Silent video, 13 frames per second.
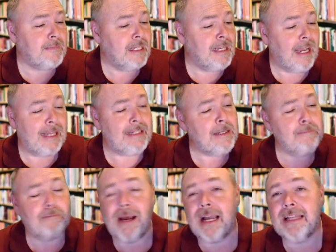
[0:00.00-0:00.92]
I didn't
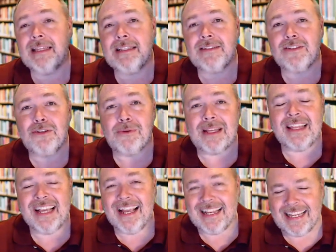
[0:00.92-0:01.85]
buy these new. I
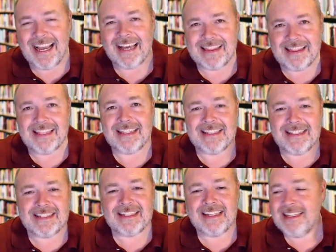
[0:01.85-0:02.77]
think I got
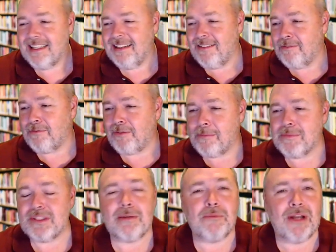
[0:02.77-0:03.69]
these from
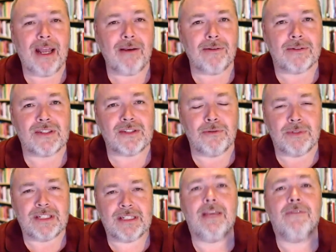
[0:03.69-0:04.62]
someone else who
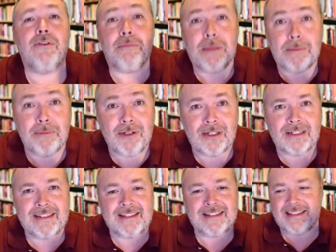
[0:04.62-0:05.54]
was giving me books